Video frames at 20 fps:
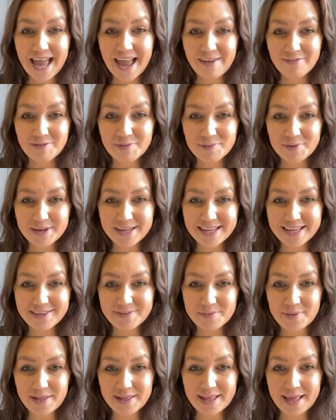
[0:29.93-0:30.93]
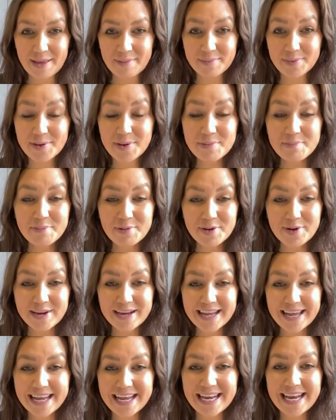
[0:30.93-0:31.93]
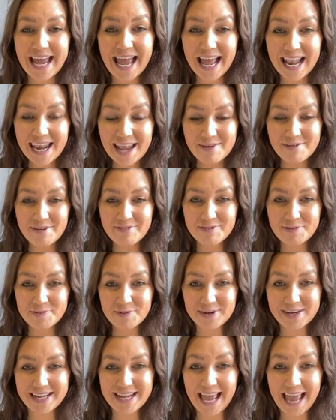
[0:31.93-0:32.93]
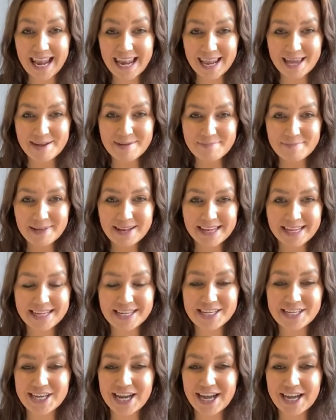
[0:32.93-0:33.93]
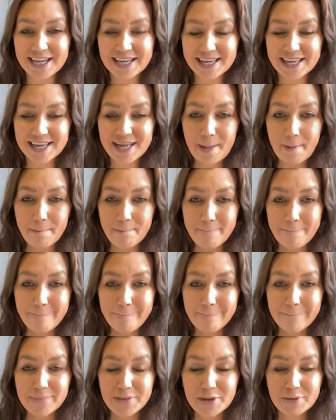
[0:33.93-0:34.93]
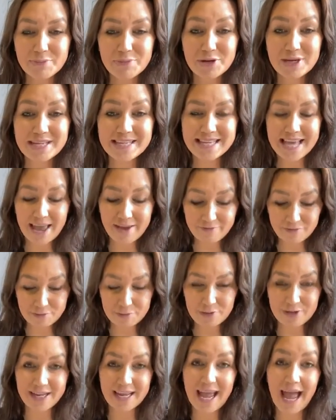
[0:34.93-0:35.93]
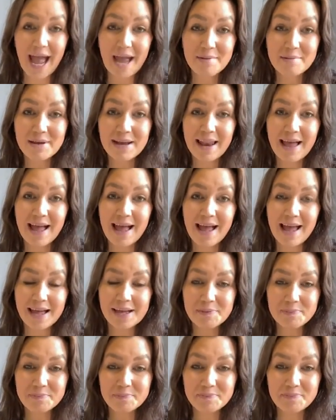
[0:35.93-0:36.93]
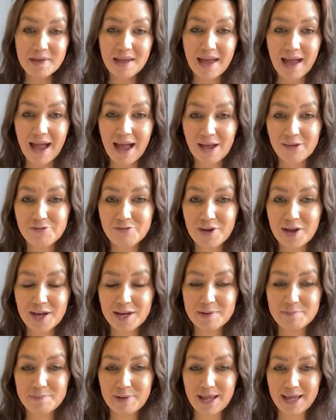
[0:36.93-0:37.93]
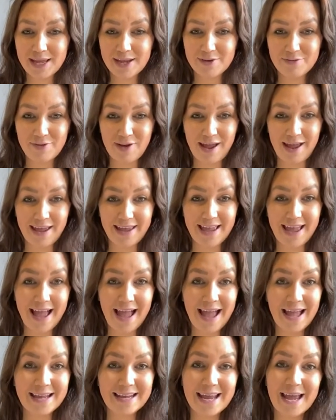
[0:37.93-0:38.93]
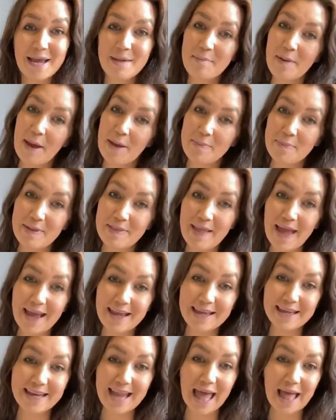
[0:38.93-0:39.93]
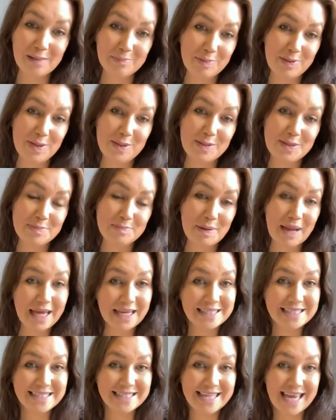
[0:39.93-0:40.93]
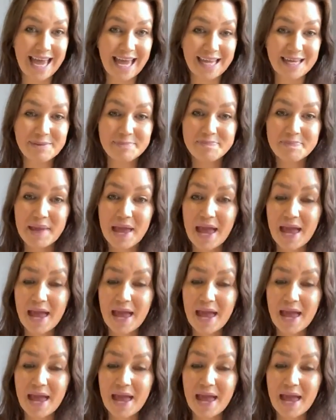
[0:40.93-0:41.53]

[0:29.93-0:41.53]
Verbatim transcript: Everybody is welcome. Good morning. Hello, everybody. Hello, Billy and Jack. Good morning to everybody. I'm Claire. I run Play Hooray, and I am hoping that I can help you to play today.